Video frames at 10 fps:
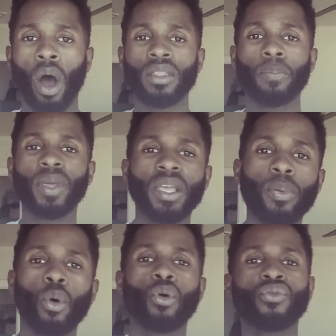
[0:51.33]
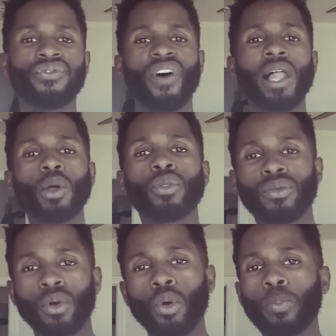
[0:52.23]
are the people who follow
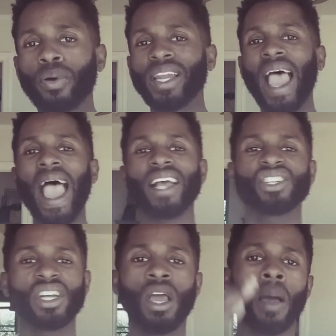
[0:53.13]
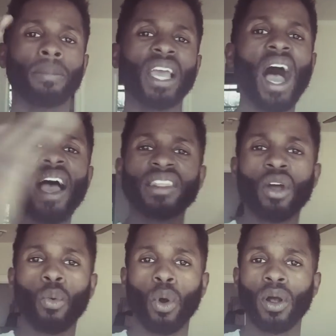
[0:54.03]
through, who put action behind
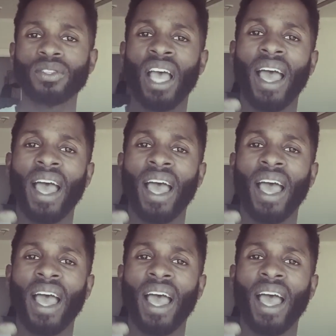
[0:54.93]
their words,